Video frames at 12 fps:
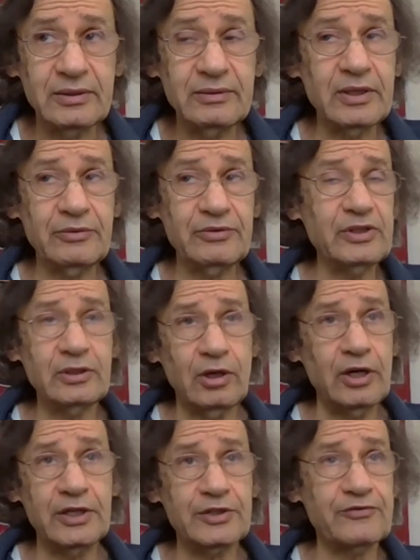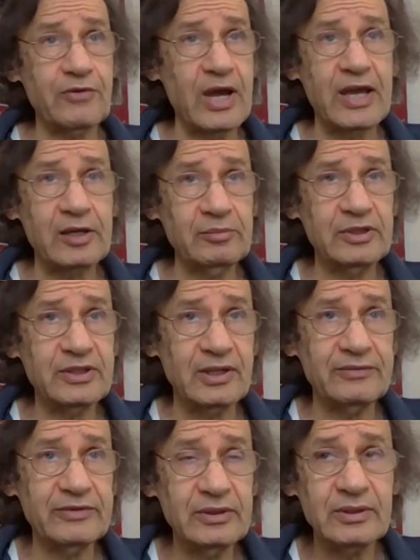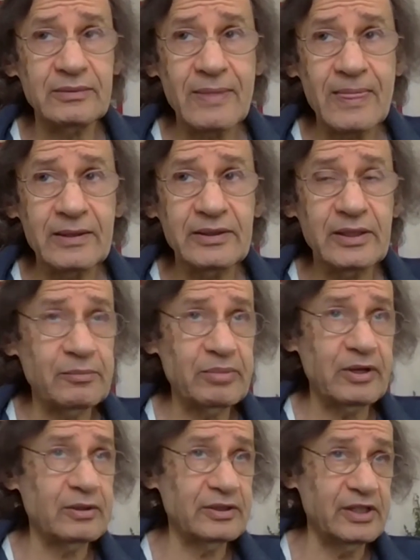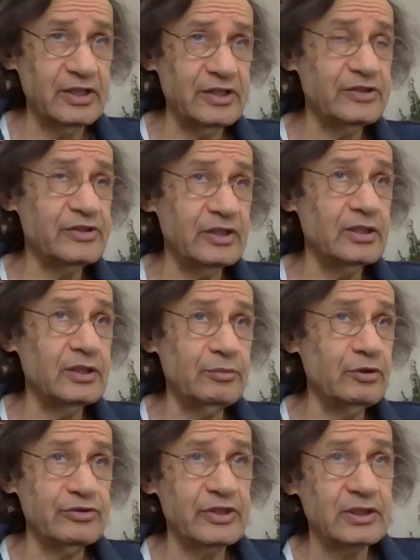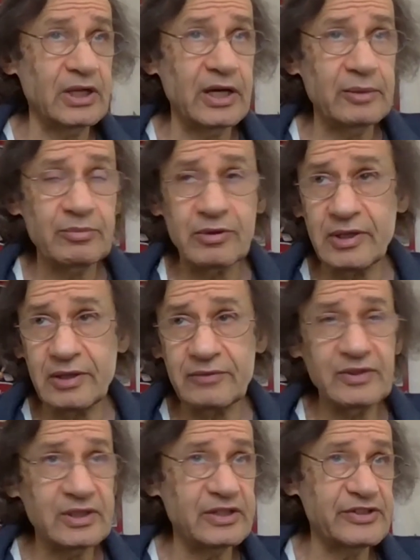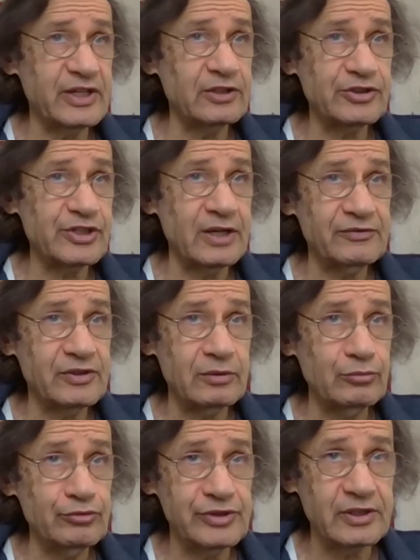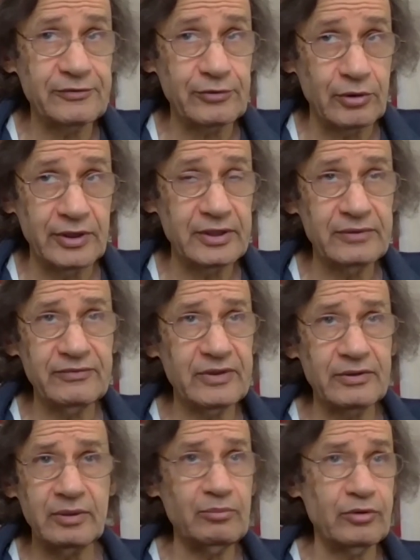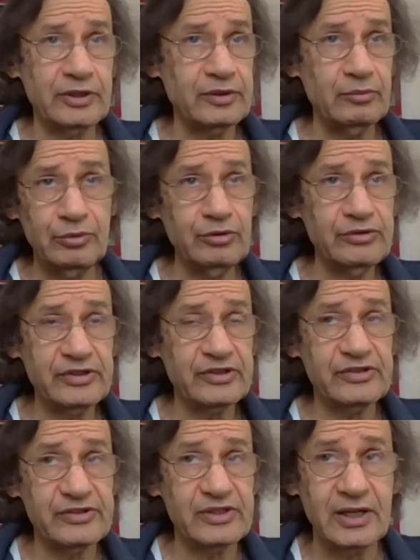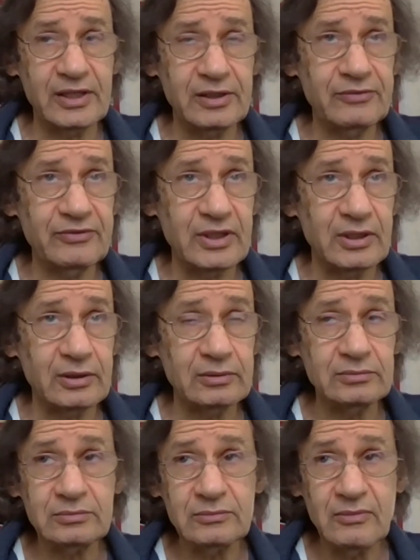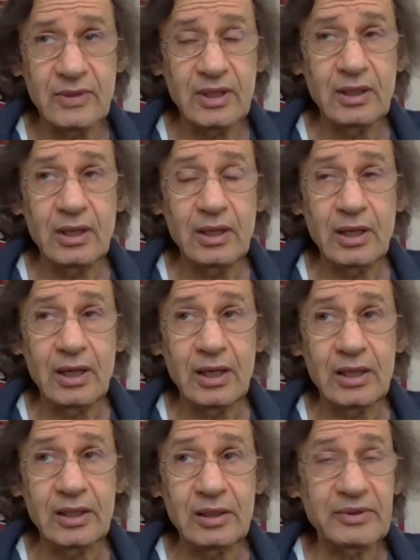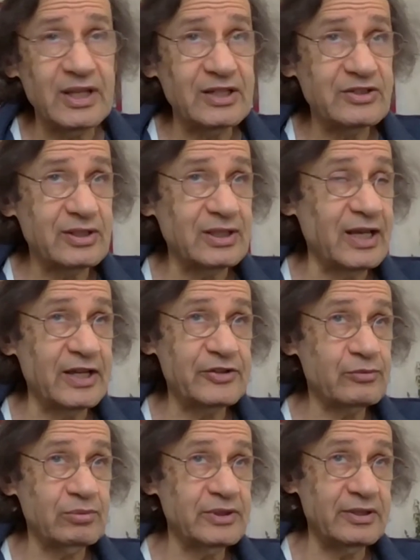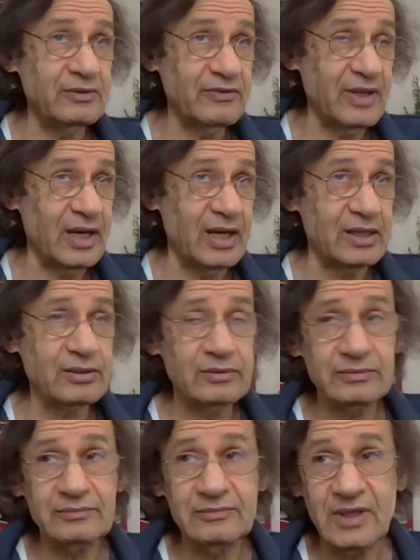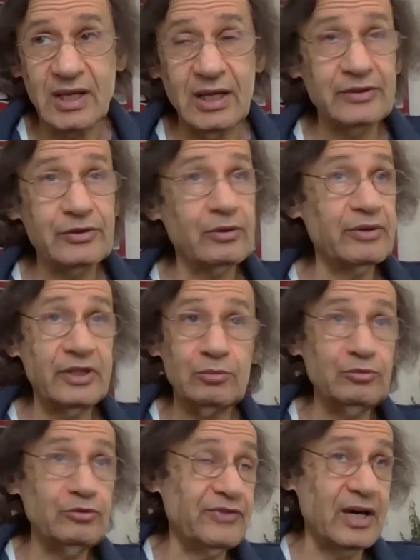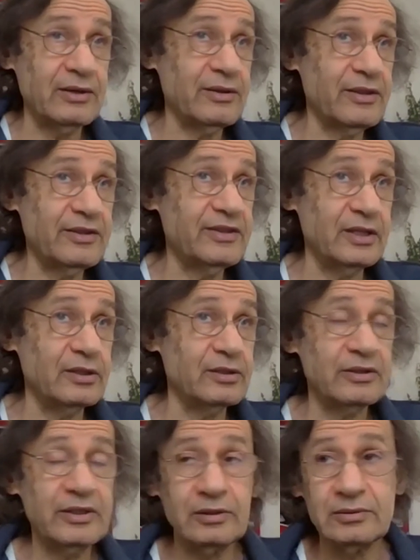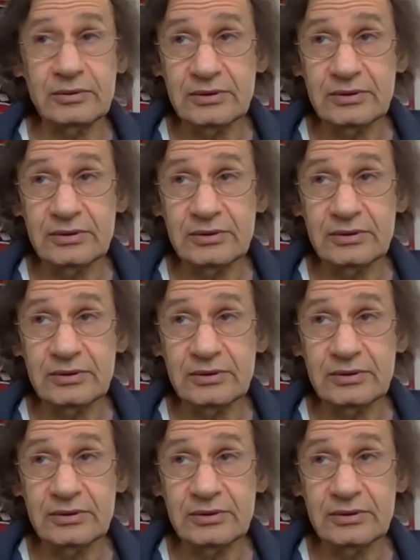There is a large fragment of it that apparently is in the music library of the Gesellschaft der Musikfreunde, very important music society in Vienna. But that's the last we'll hear of that. And so he'll move out of the theater. He'll